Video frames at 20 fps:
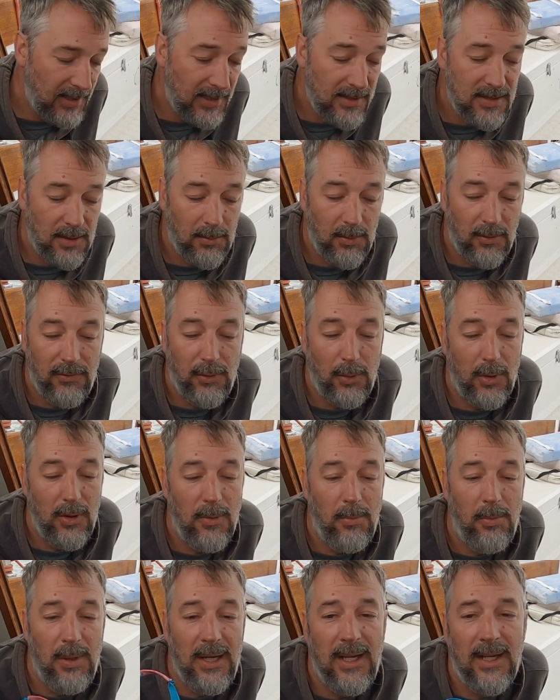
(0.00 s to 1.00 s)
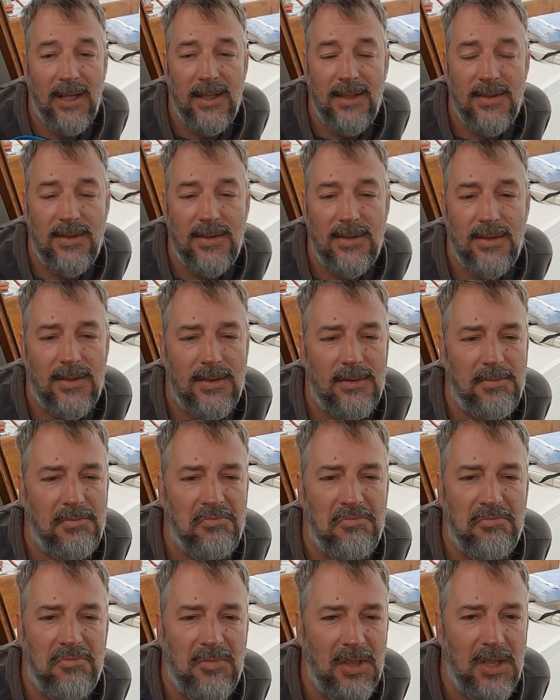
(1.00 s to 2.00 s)
I said before, the bands
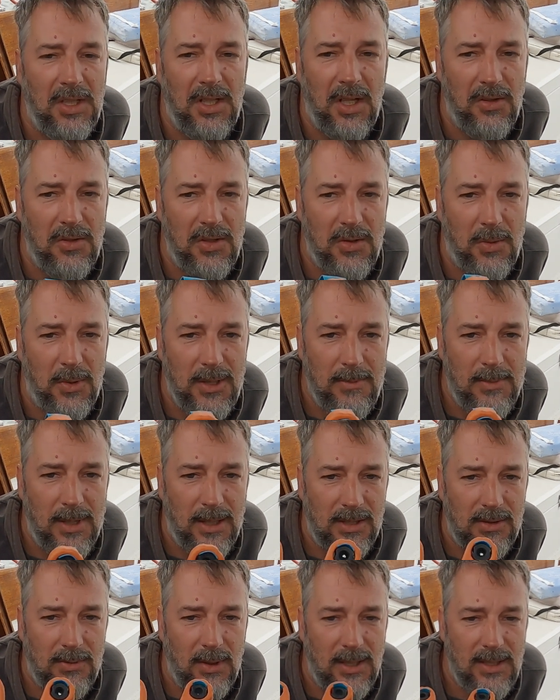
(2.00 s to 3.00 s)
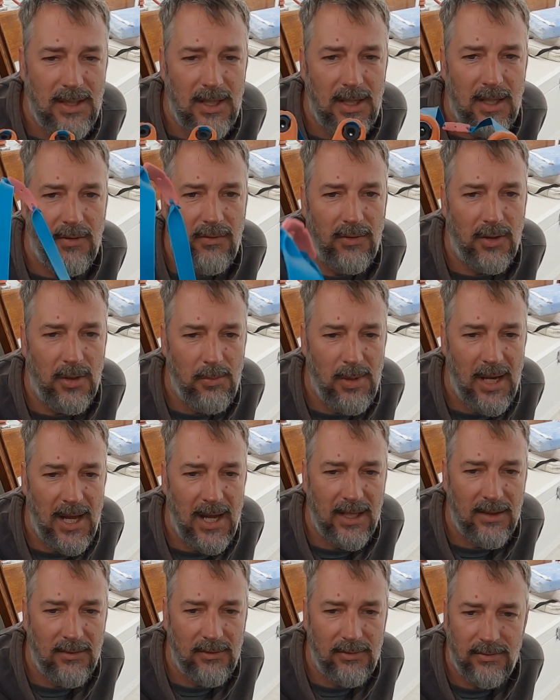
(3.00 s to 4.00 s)
another 20 bucks right there for a
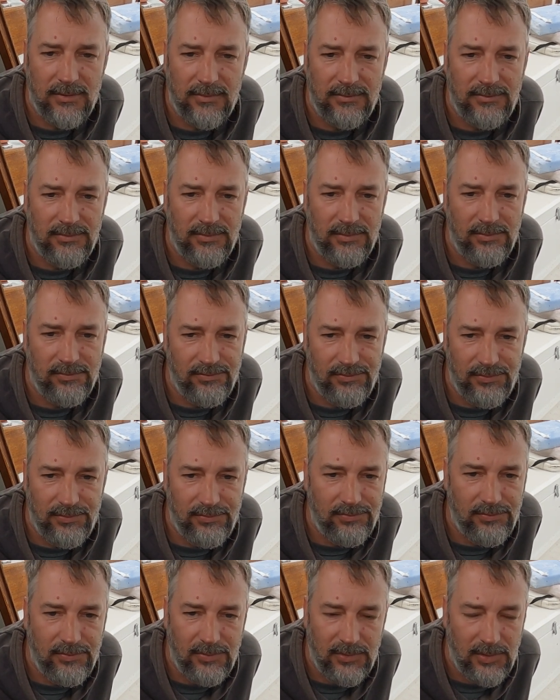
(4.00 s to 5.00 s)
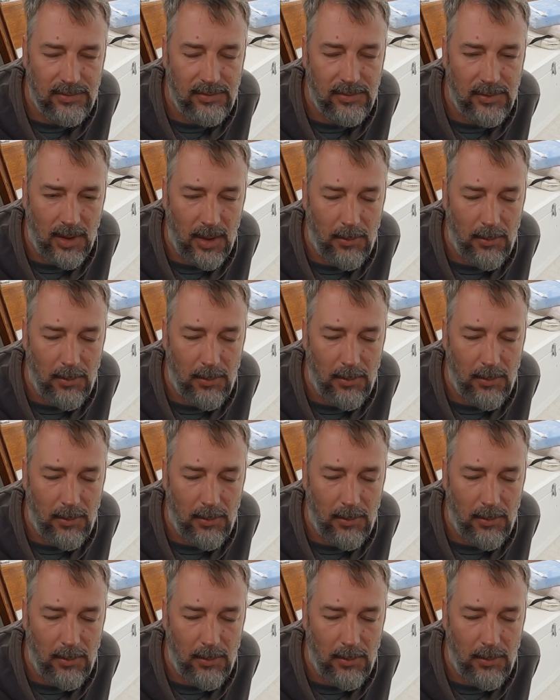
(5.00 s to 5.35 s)
bag of a